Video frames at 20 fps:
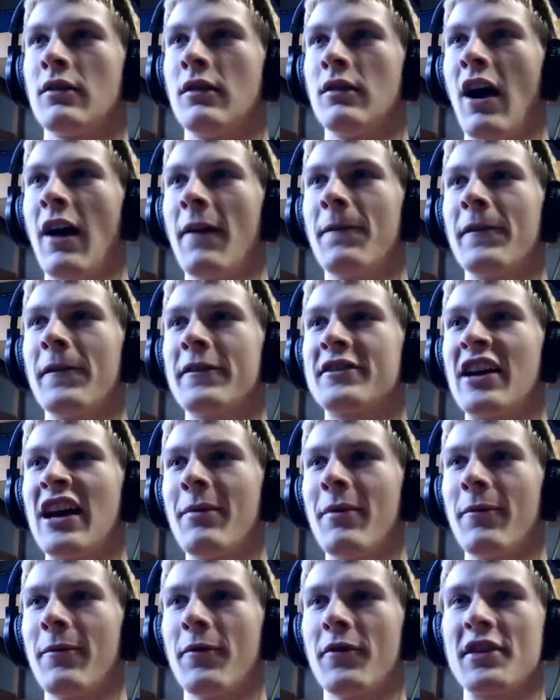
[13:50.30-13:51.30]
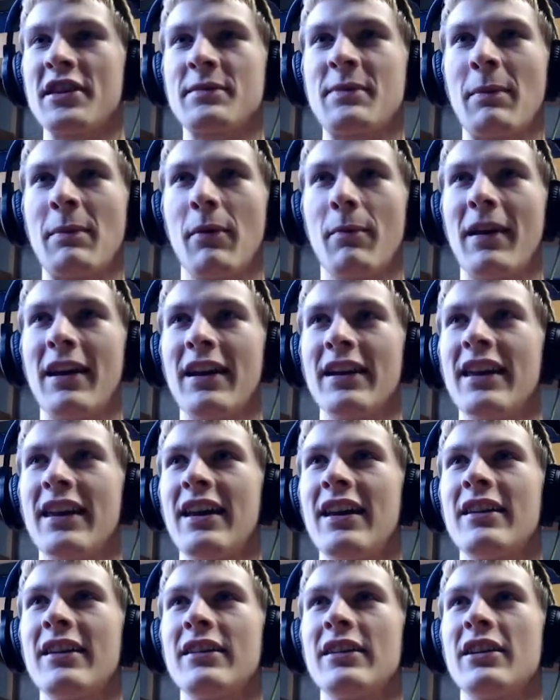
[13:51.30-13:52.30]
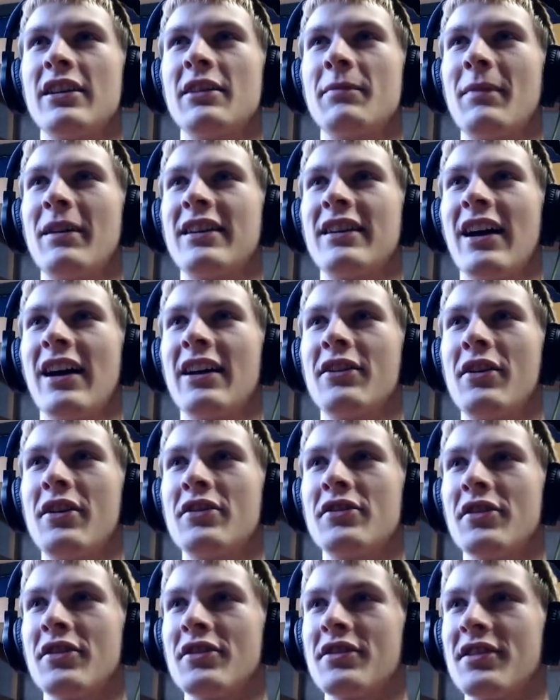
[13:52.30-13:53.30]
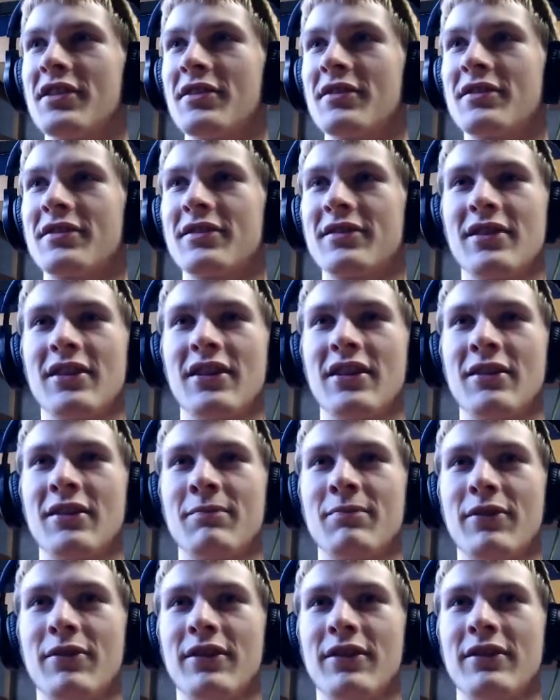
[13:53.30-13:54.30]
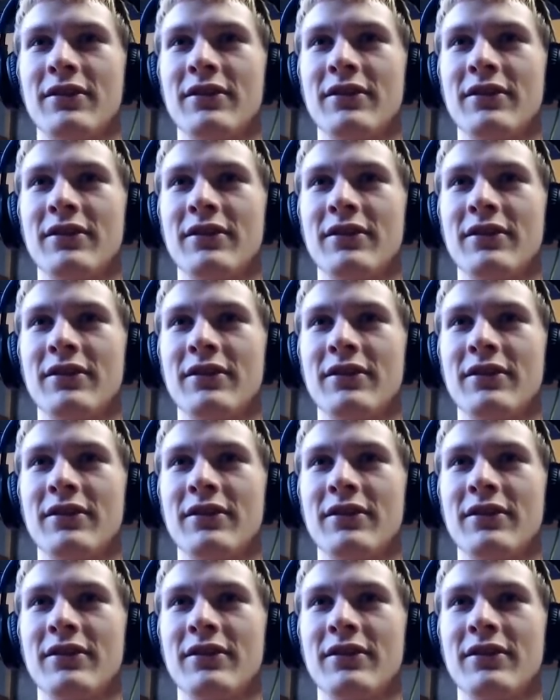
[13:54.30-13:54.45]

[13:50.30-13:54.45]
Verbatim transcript: I feel terrible for these people, but I can't. Oh my god, no angel seals. Oh boy.